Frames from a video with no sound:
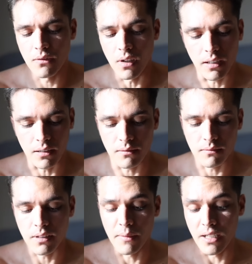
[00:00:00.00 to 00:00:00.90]
Fuck it.
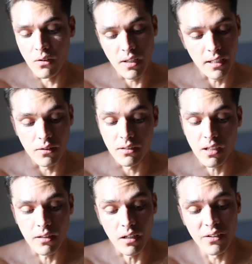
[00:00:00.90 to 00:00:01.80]
They may know that you're.
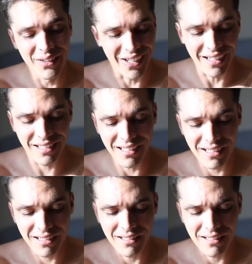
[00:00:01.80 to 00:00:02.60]
To- are you toxic?